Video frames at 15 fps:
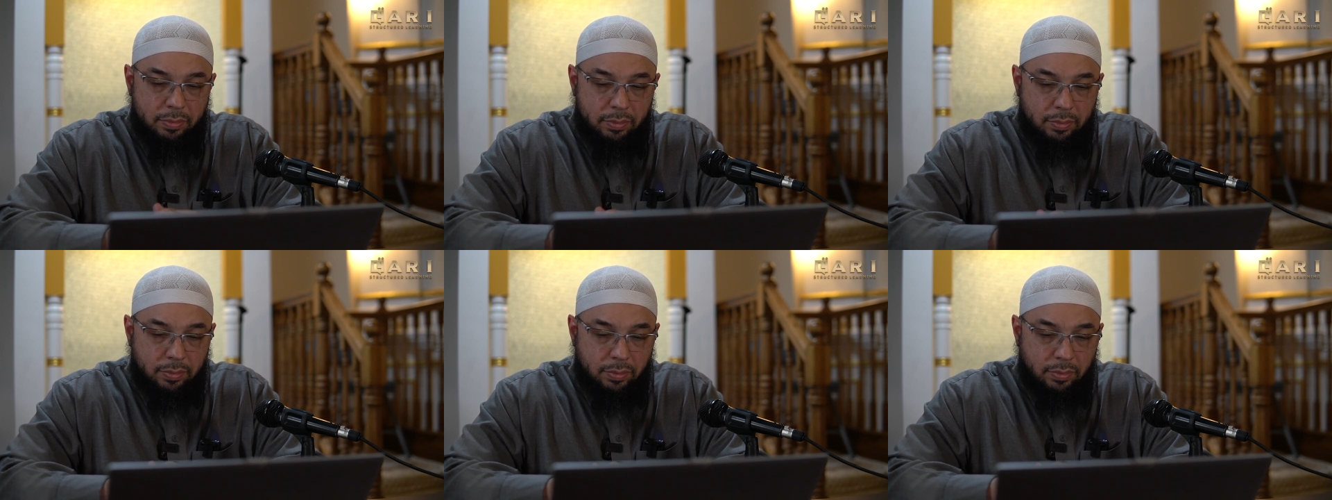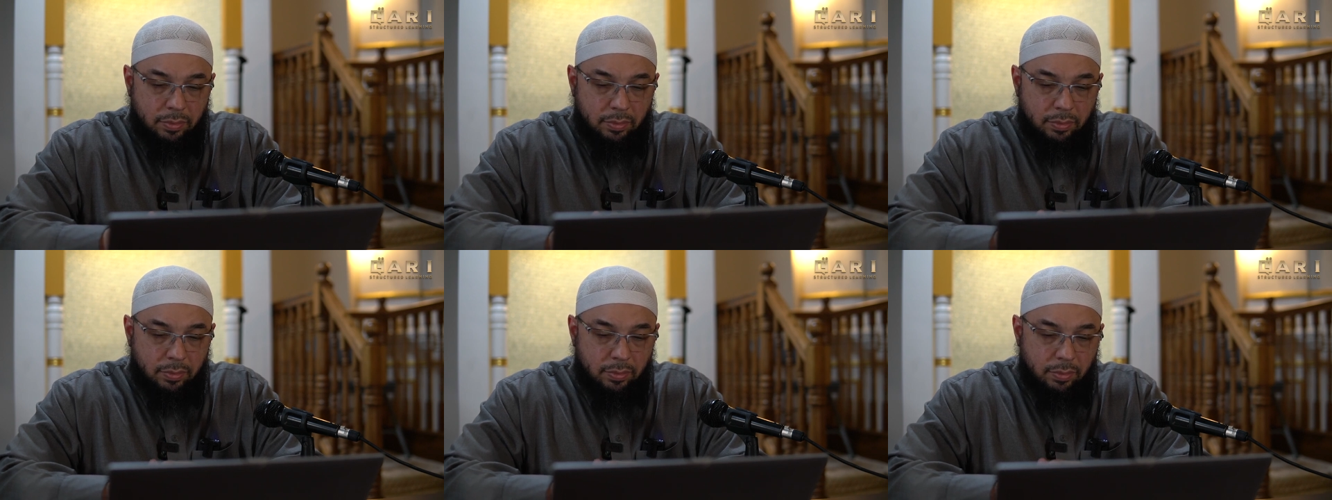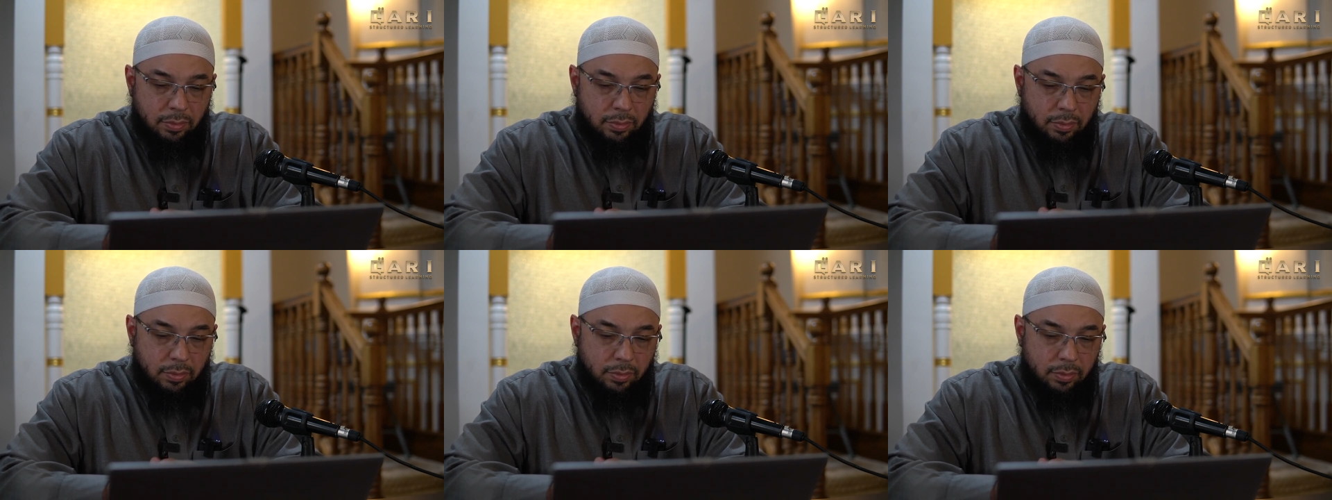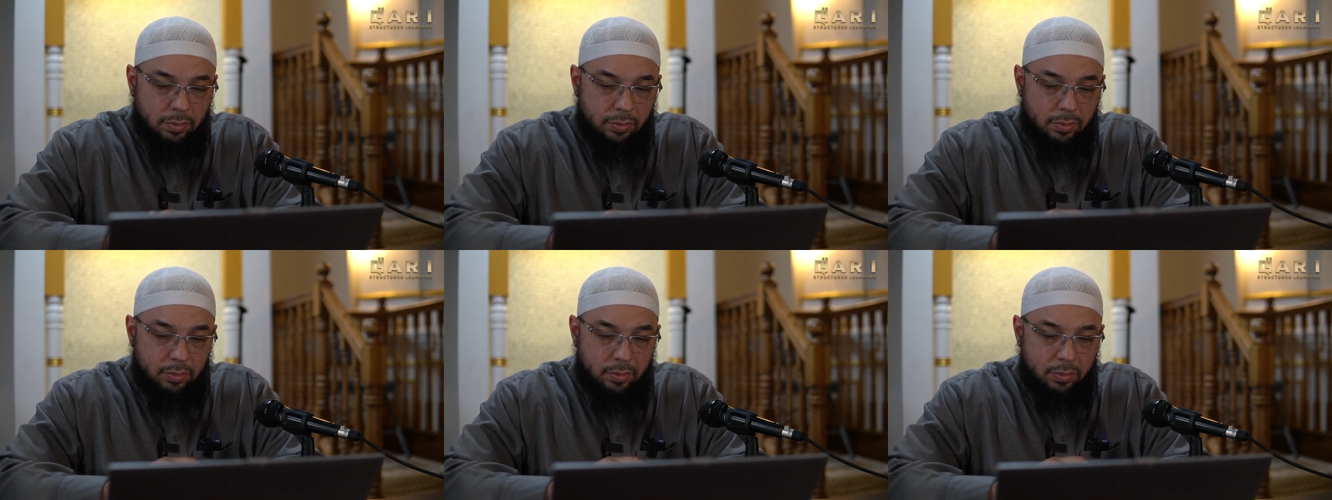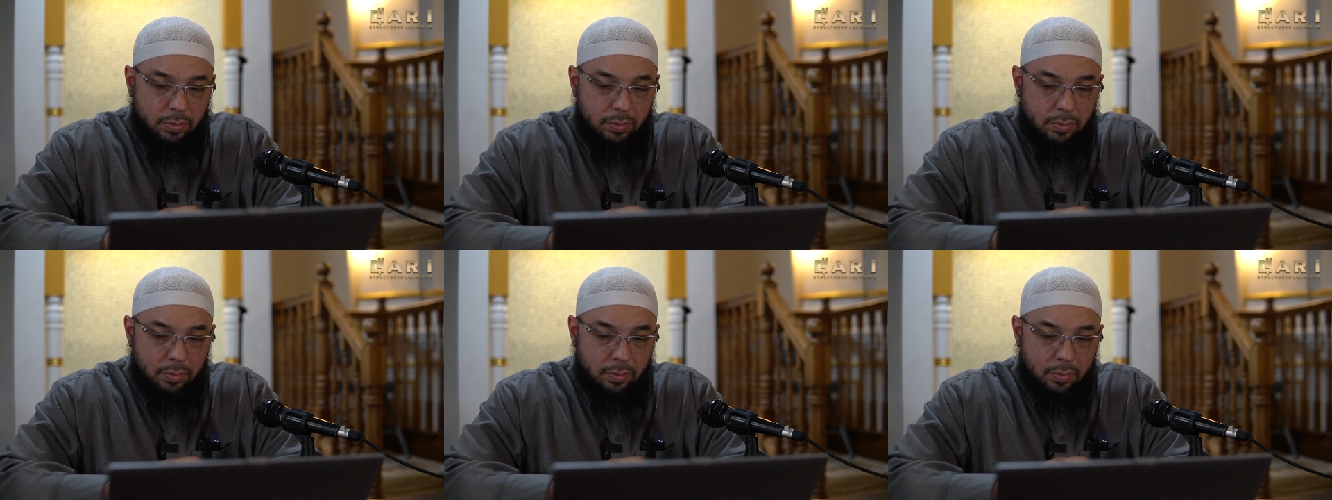
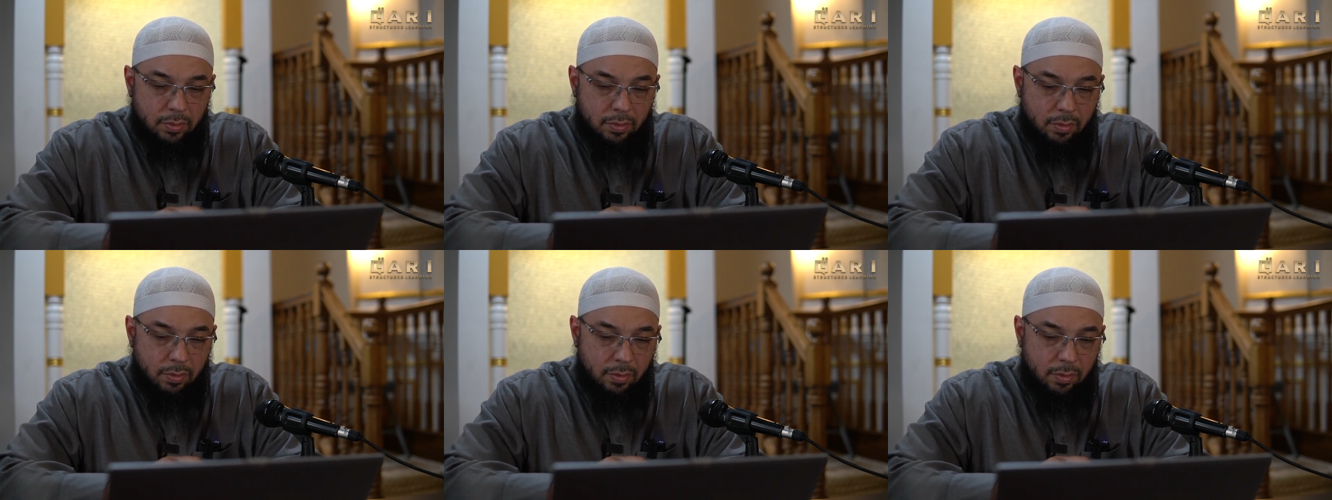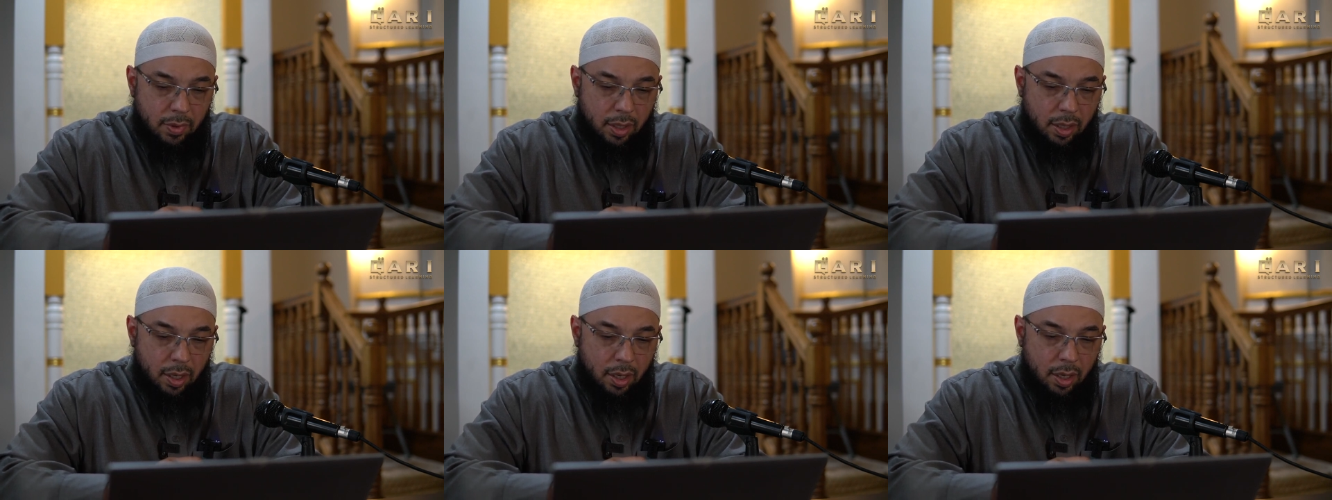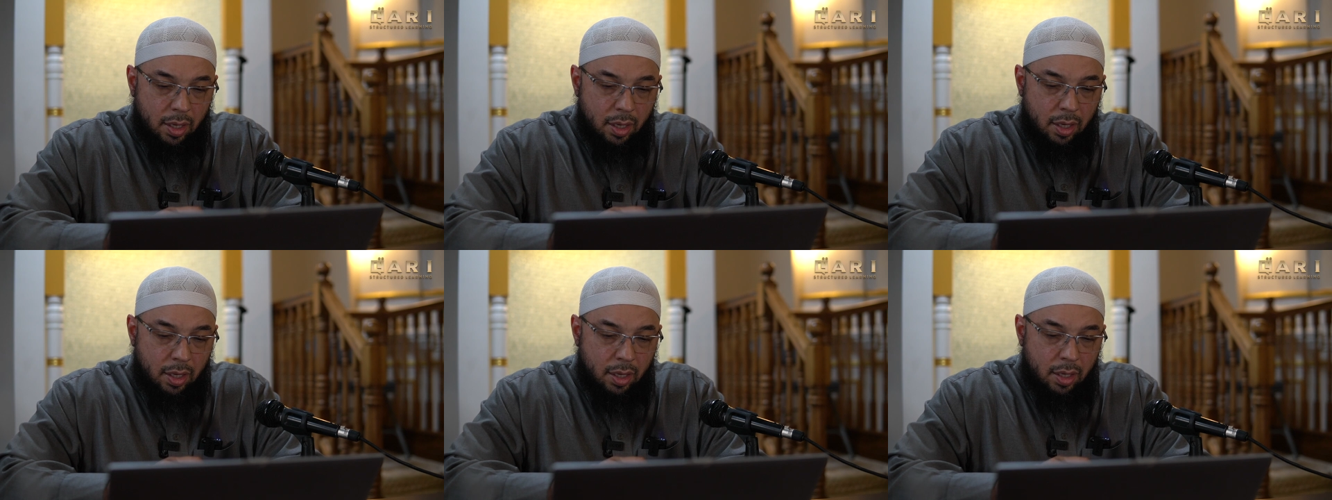No one is speaking in this clip.